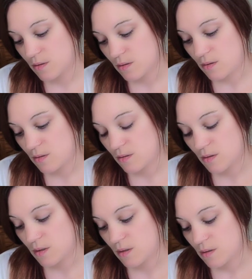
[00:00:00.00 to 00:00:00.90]

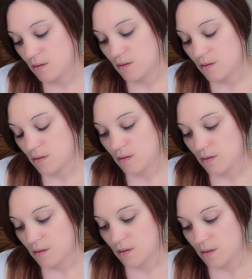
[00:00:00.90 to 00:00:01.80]

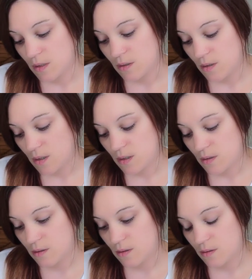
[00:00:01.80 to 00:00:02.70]

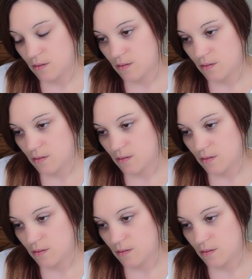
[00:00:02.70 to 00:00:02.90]
Nothing is said.